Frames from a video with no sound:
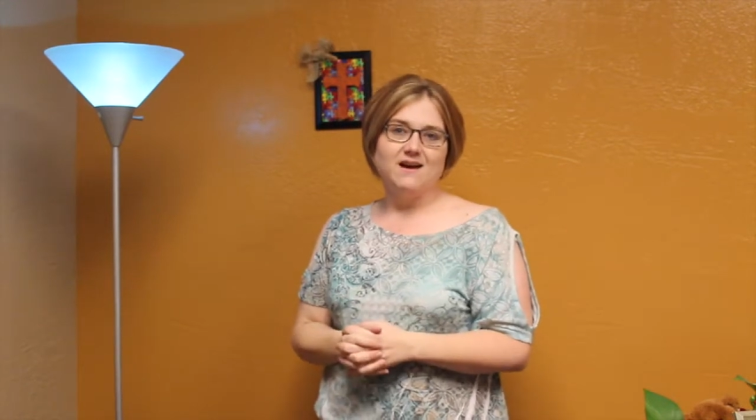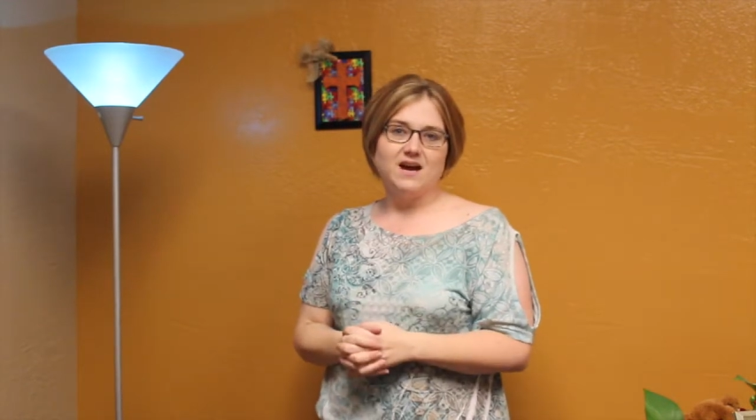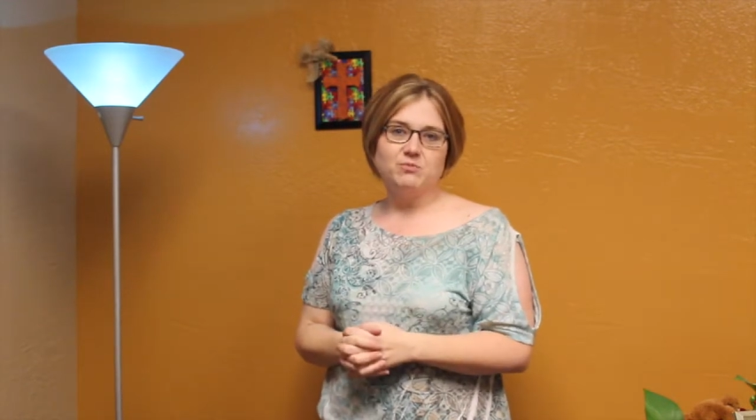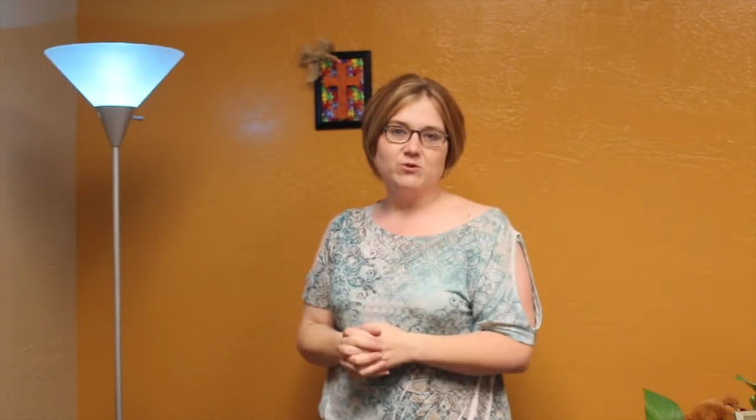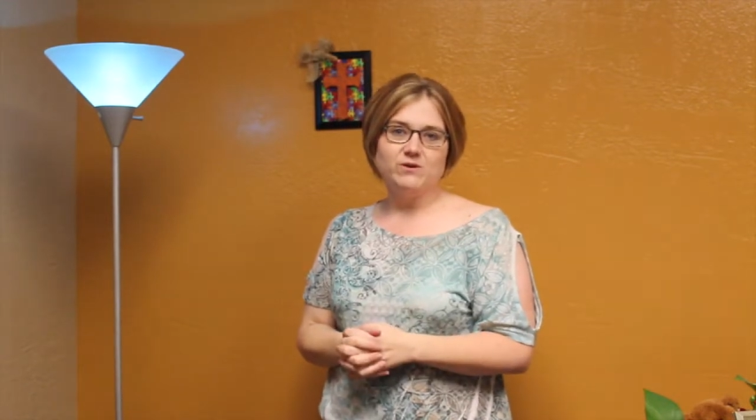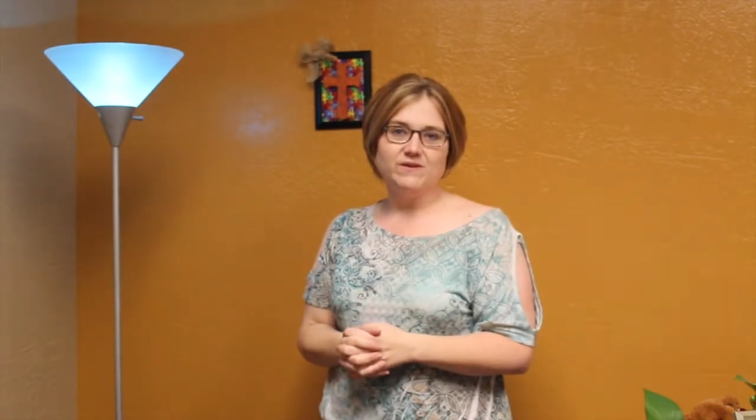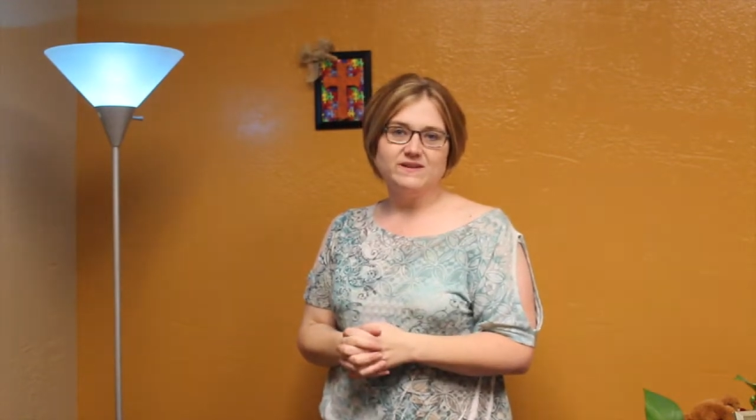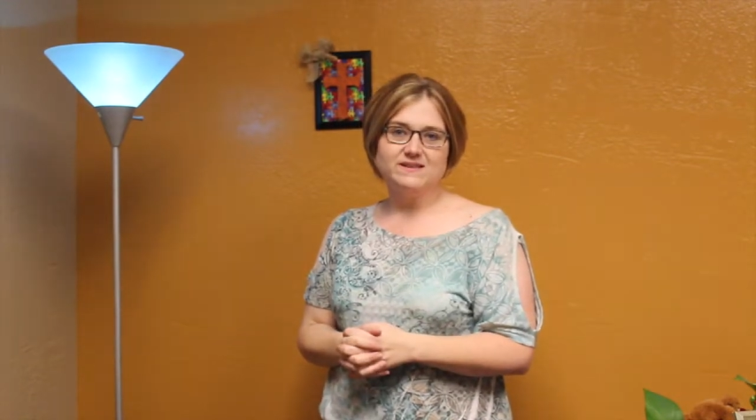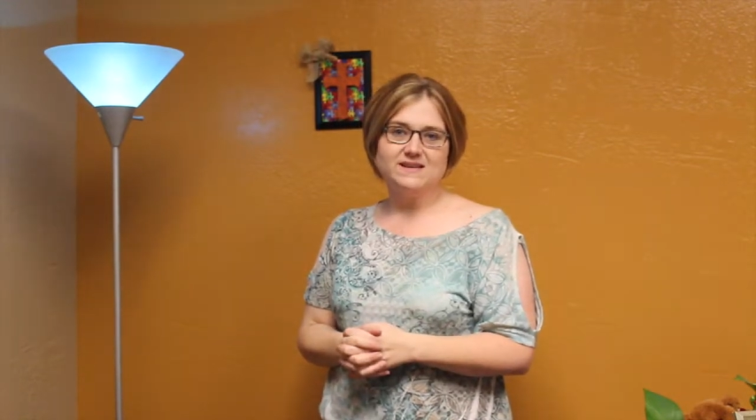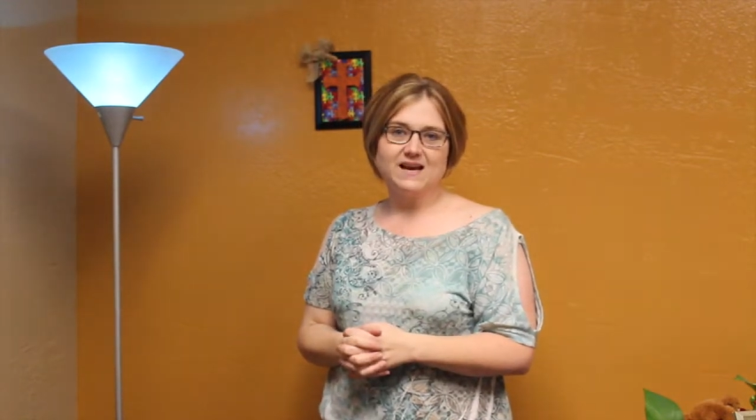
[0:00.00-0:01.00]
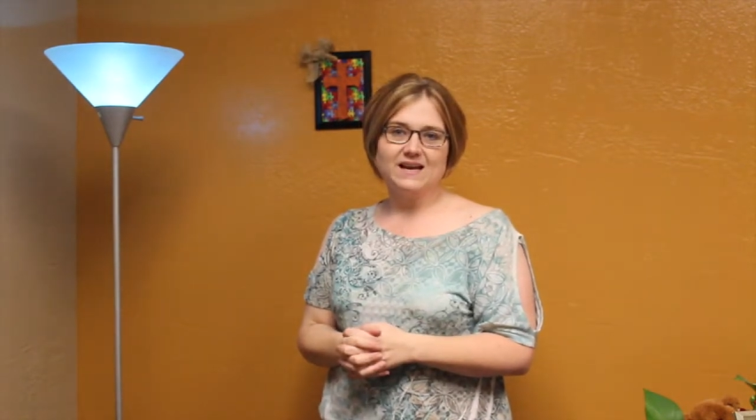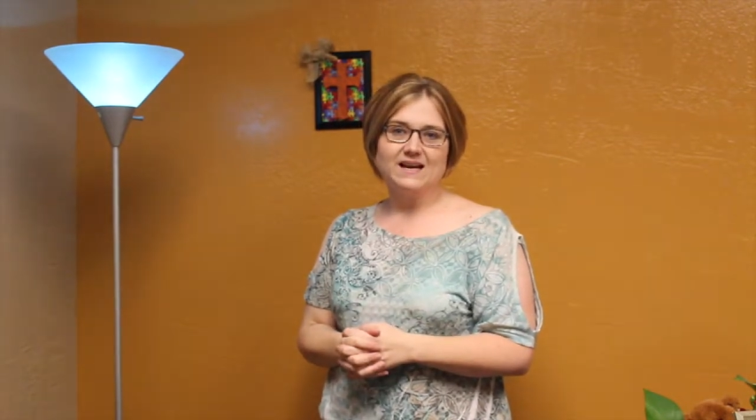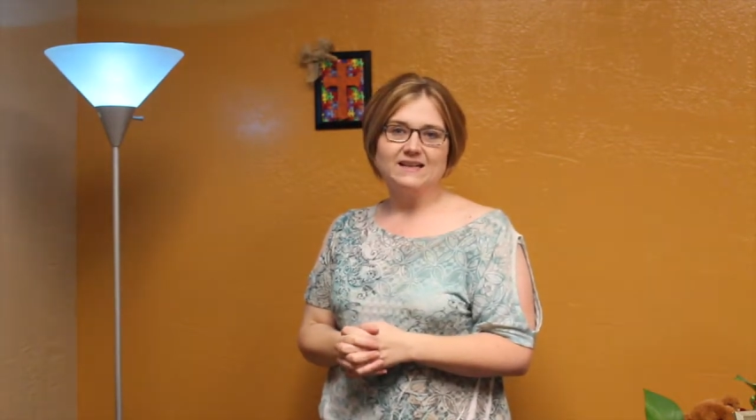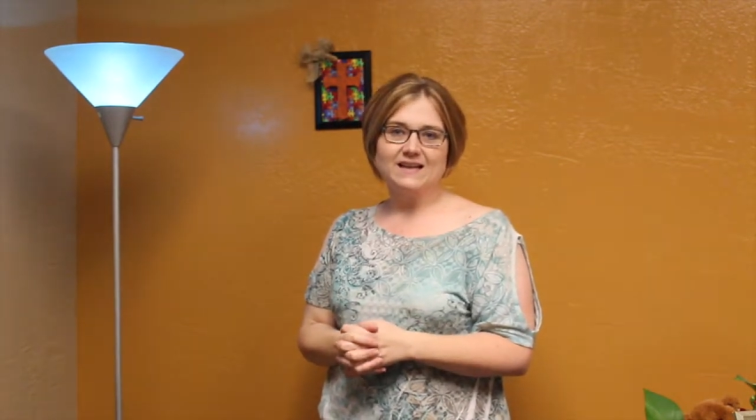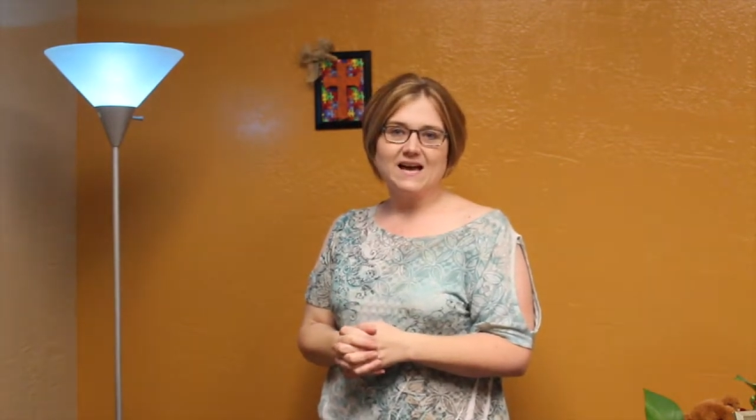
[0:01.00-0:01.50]
April the
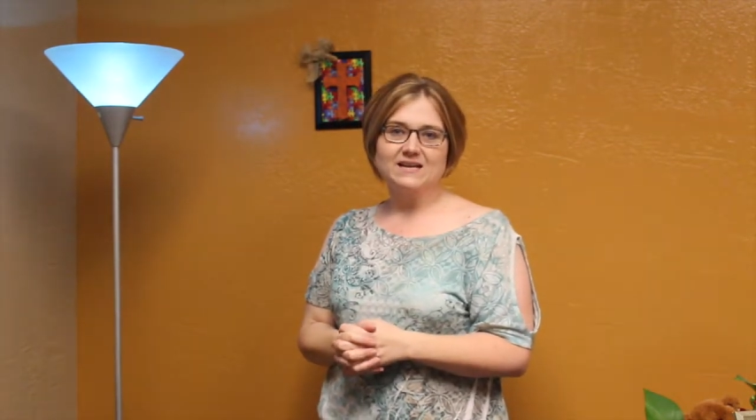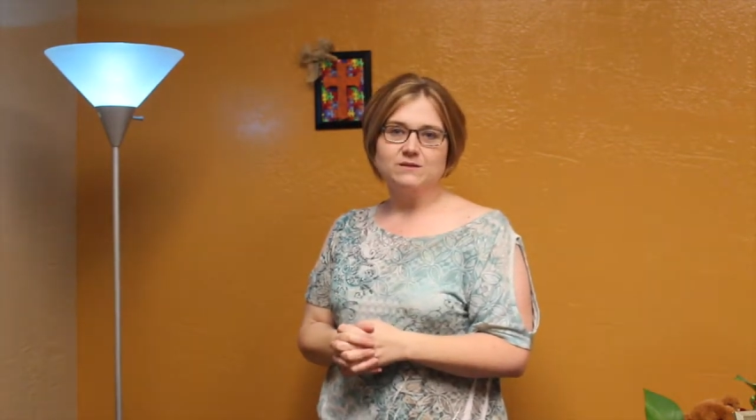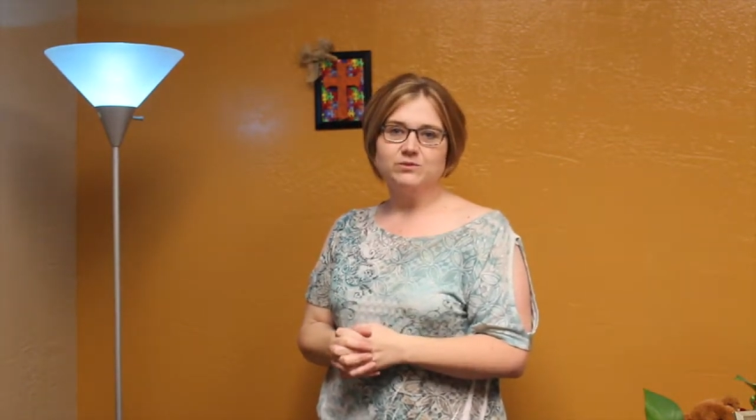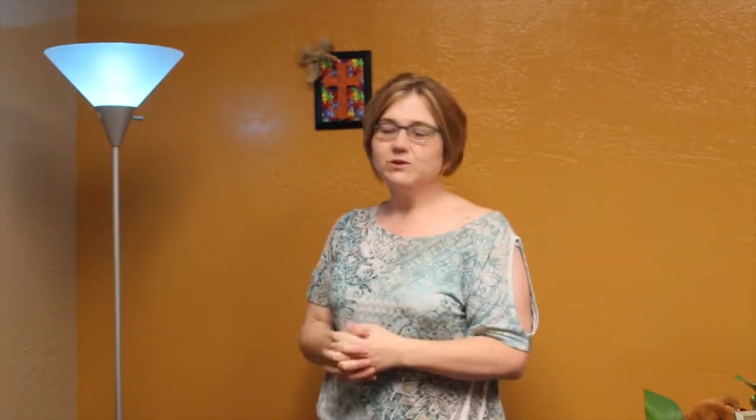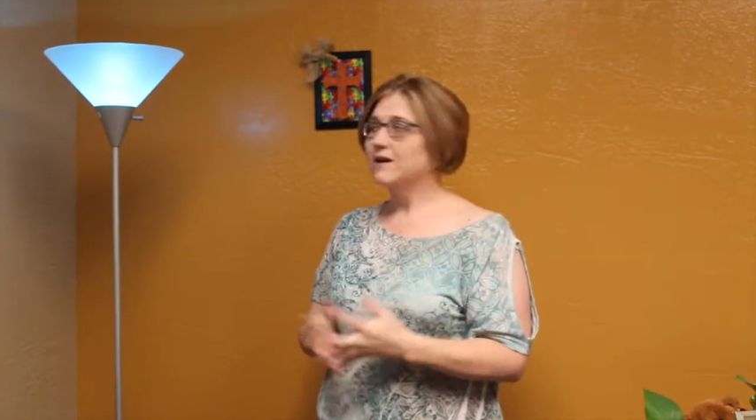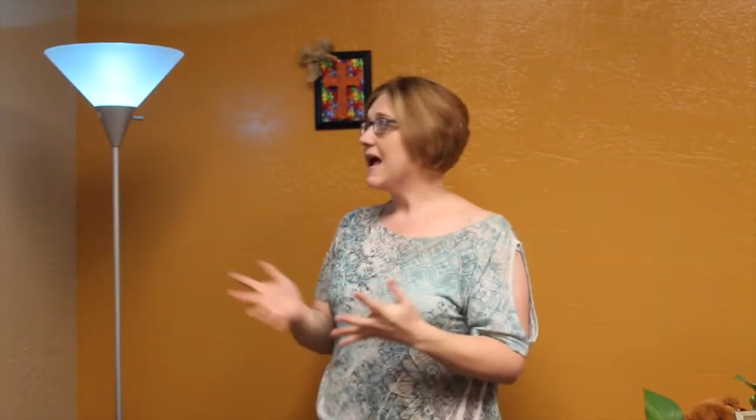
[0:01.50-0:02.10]
2nd, and light it up blue.